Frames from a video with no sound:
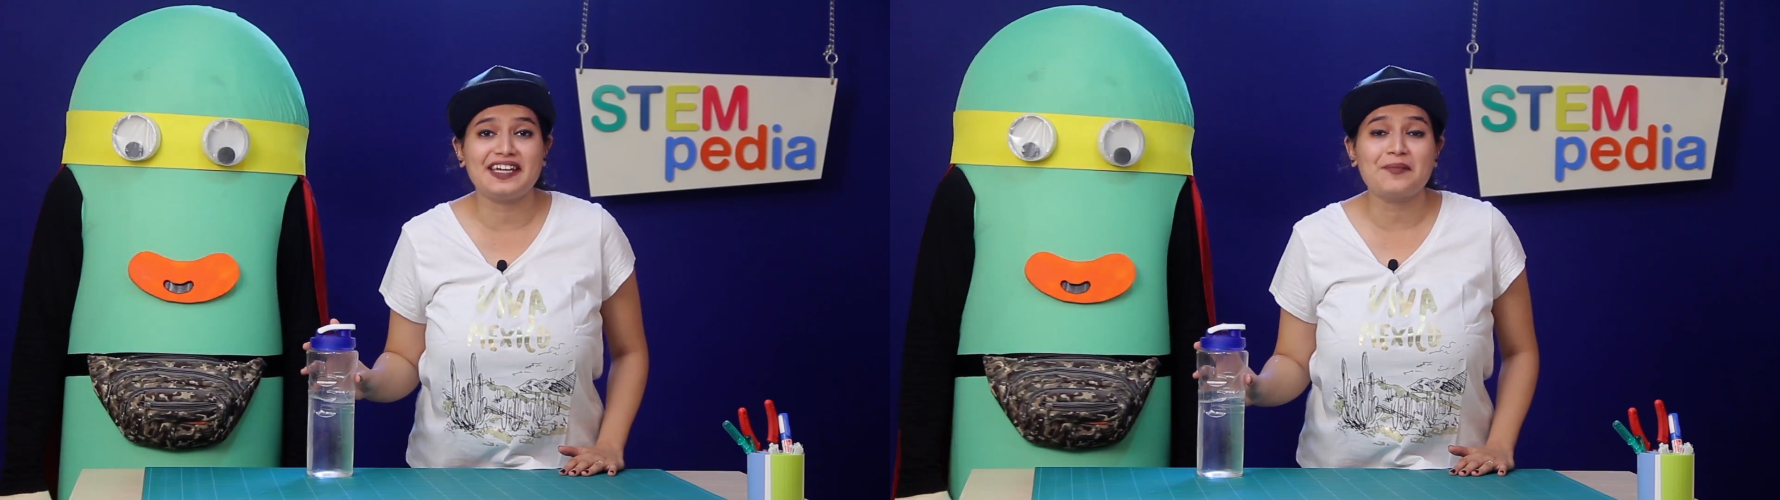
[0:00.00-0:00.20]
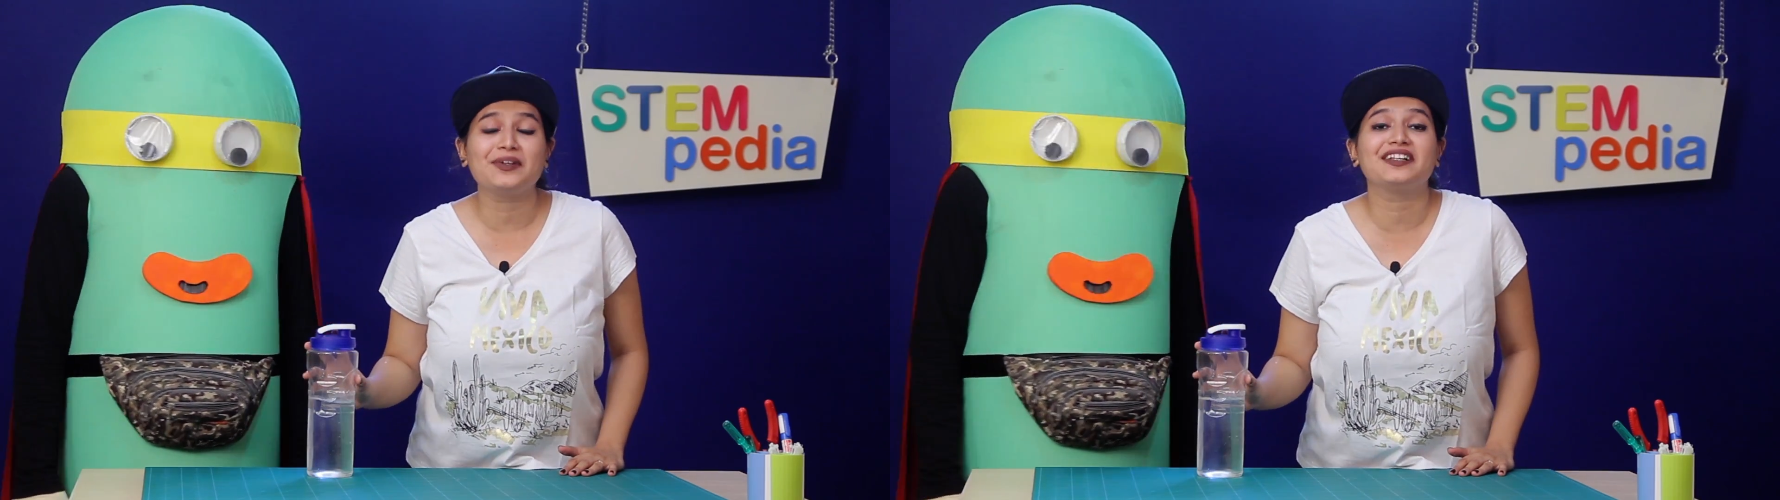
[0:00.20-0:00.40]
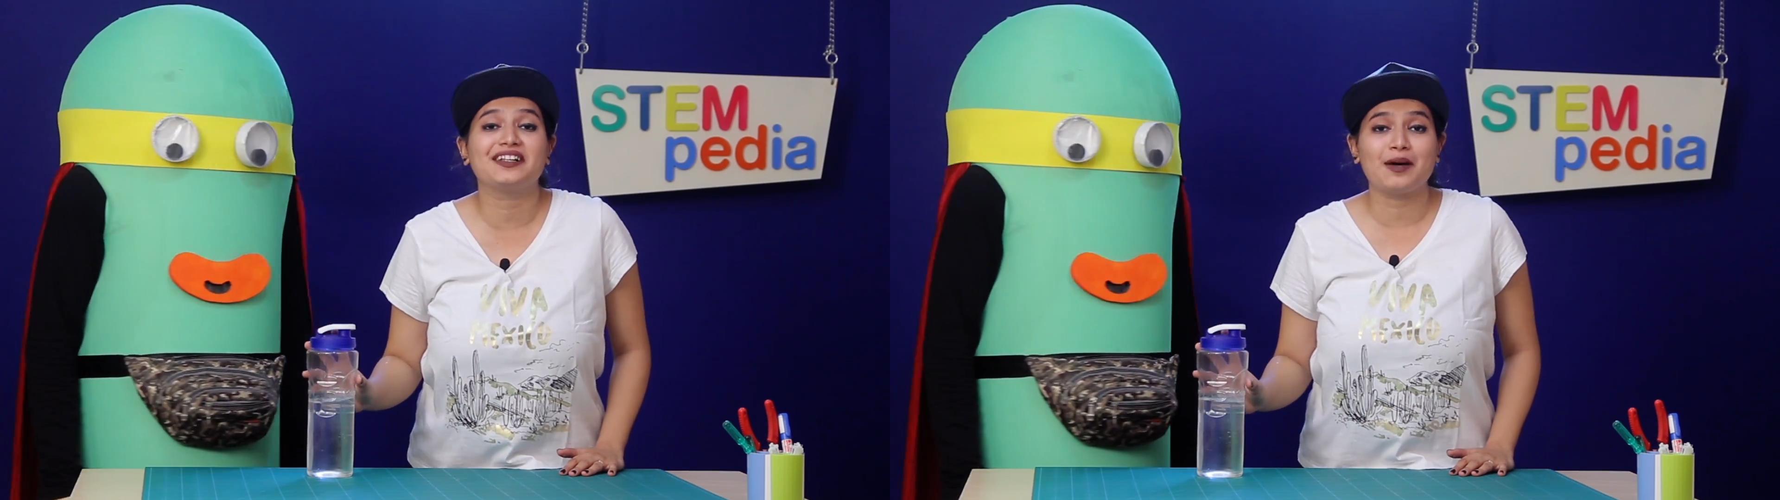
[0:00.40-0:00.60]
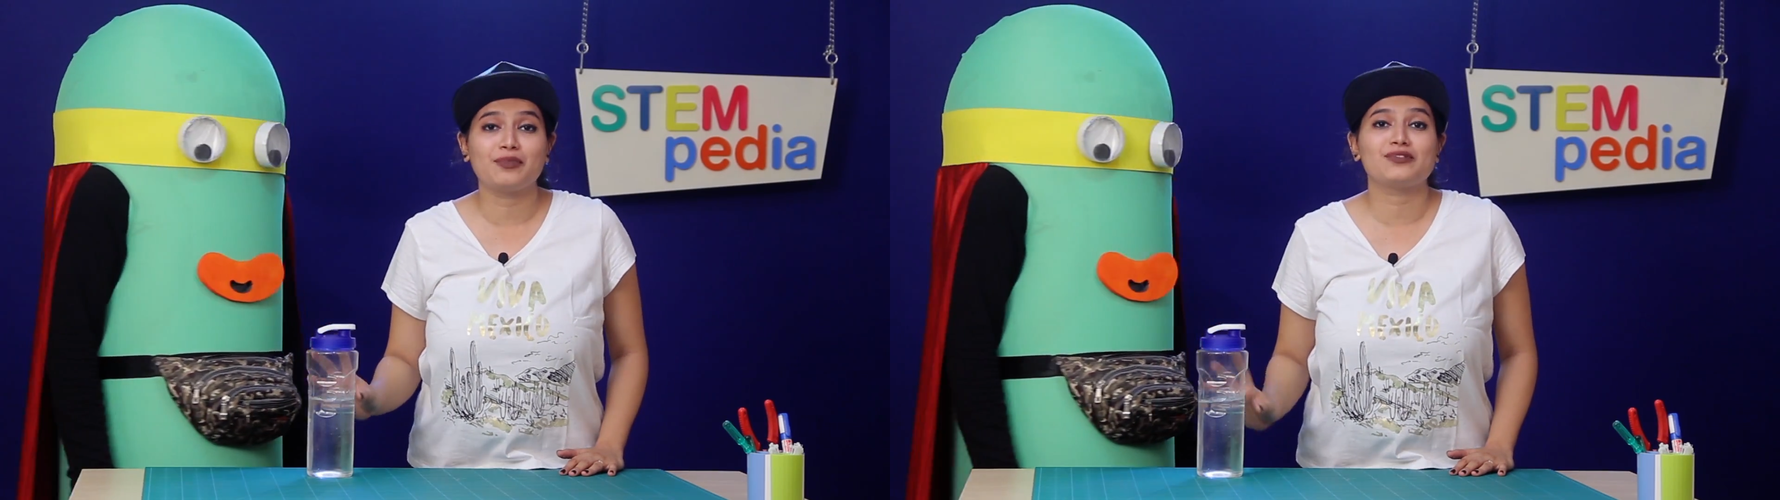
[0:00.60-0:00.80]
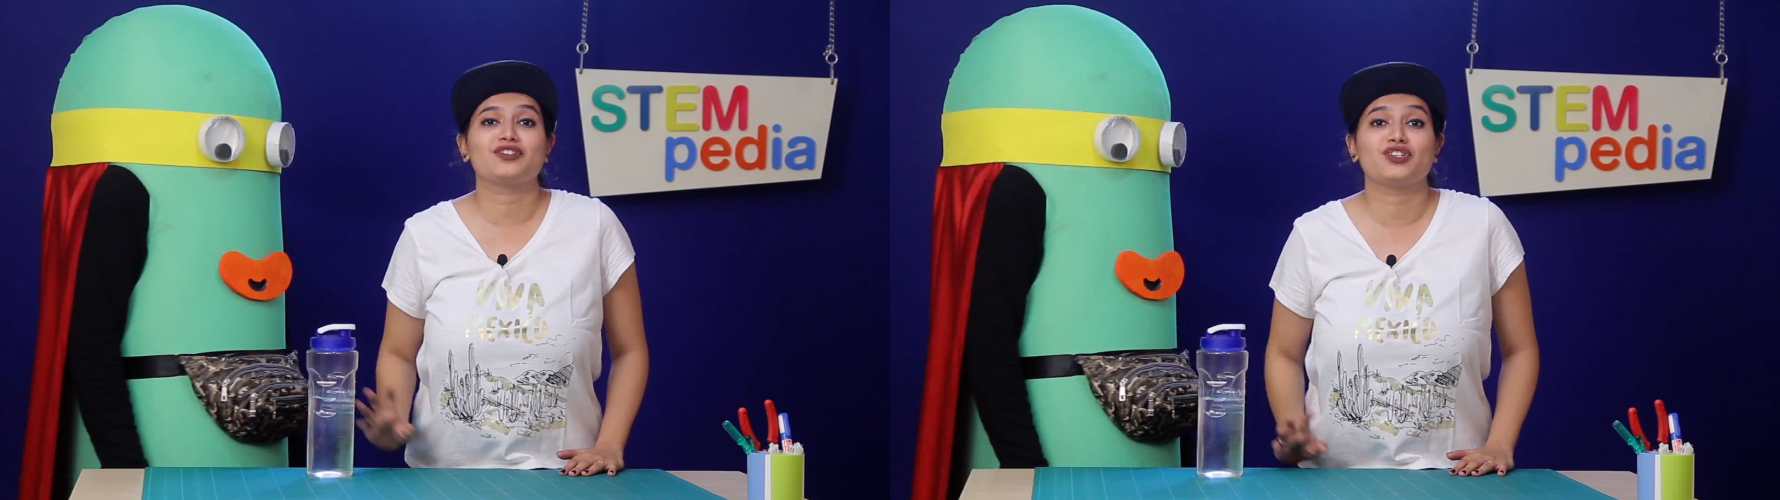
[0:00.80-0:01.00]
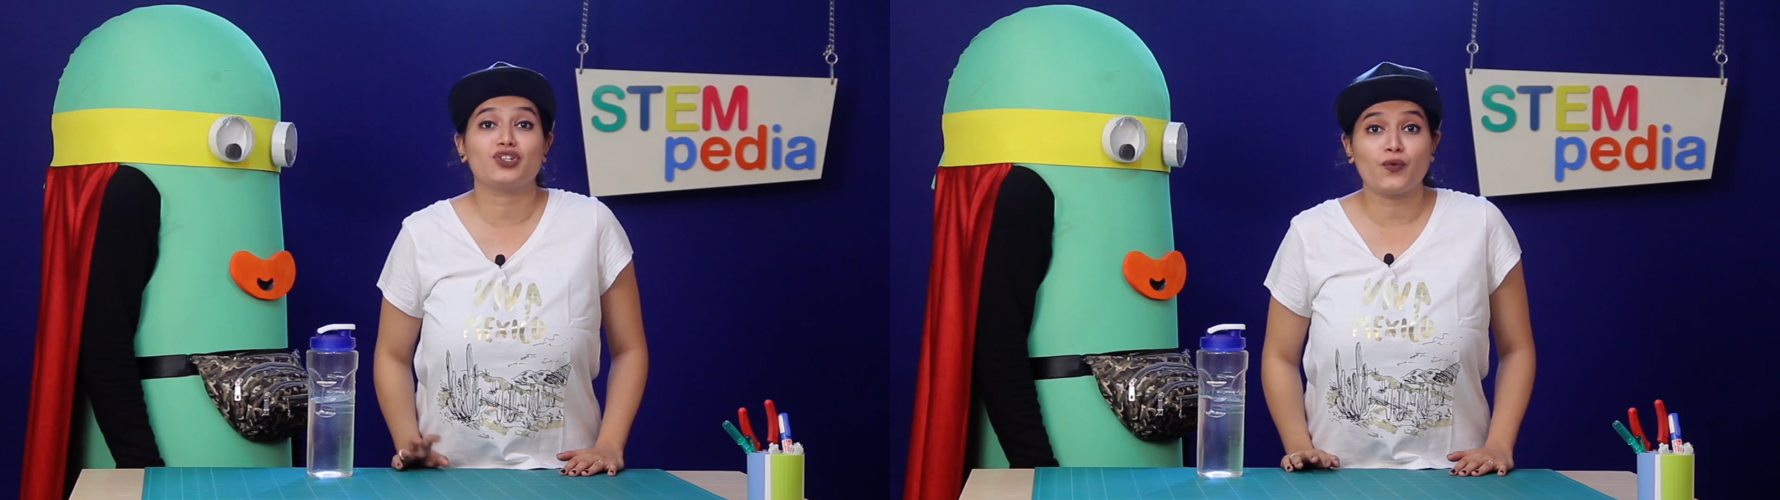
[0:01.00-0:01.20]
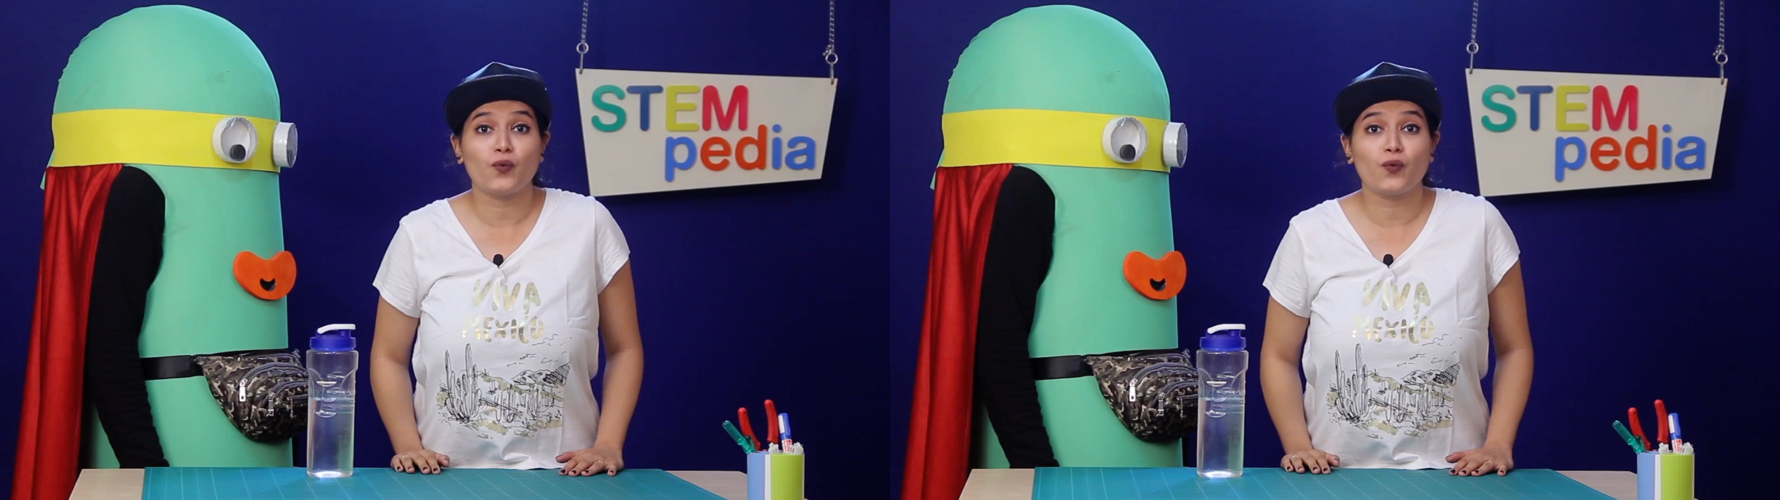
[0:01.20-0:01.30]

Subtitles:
chemical composition of